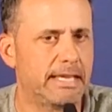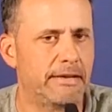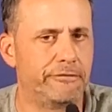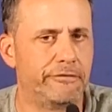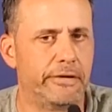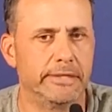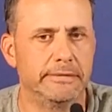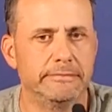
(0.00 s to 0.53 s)
Have
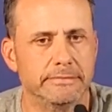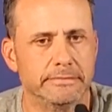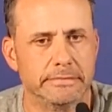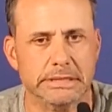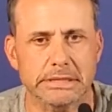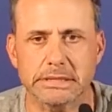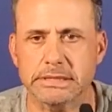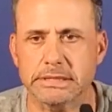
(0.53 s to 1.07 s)
fun,
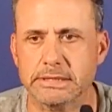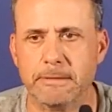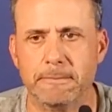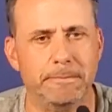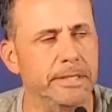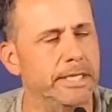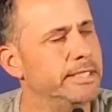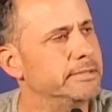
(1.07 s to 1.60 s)

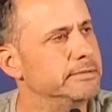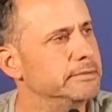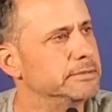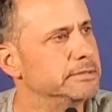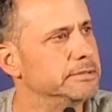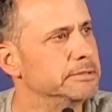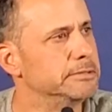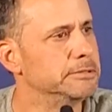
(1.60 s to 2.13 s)
compete,
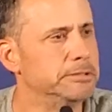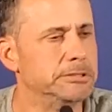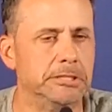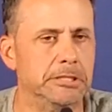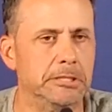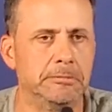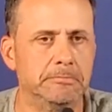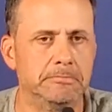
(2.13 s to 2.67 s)

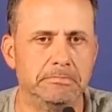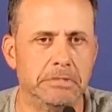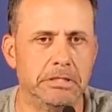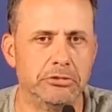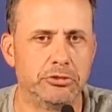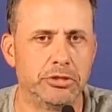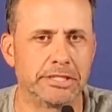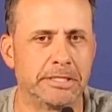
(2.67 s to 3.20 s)
you know,
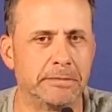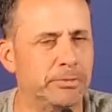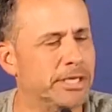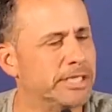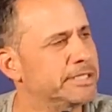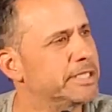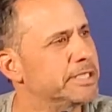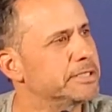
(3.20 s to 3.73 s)
trust the
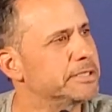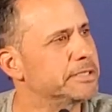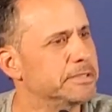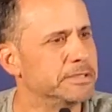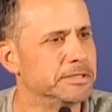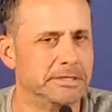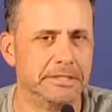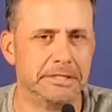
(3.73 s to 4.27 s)
process,
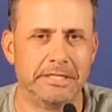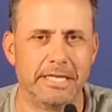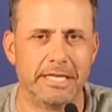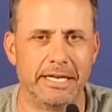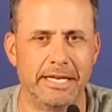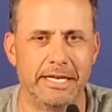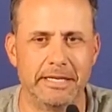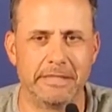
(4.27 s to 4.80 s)

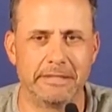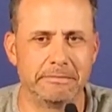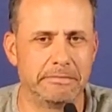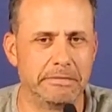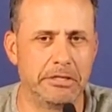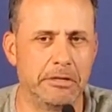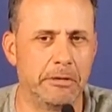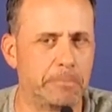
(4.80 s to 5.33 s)

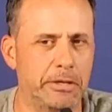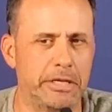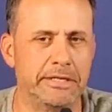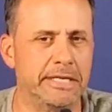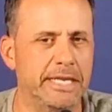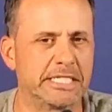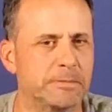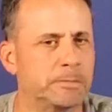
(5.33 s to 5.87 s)
you know, play
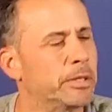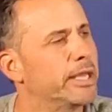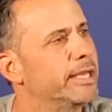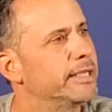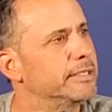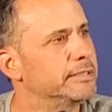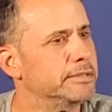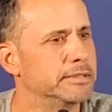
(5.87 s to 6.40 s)
the next
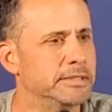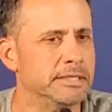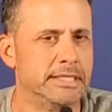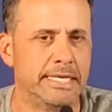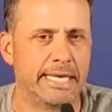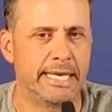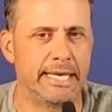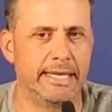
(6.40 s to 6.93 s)
play,
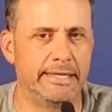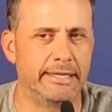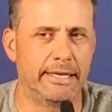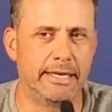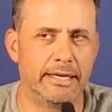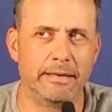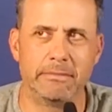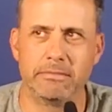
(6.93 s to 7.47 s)
and
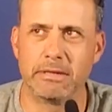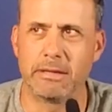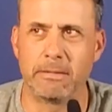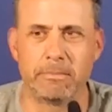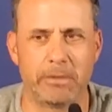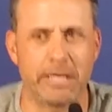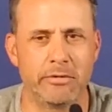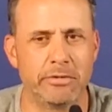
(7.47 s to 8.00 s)

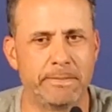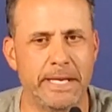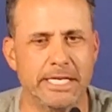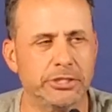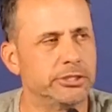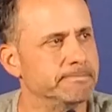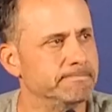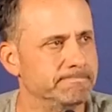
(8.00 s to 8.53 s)
play it with
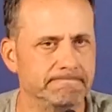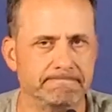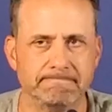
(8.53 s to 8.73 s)
passion.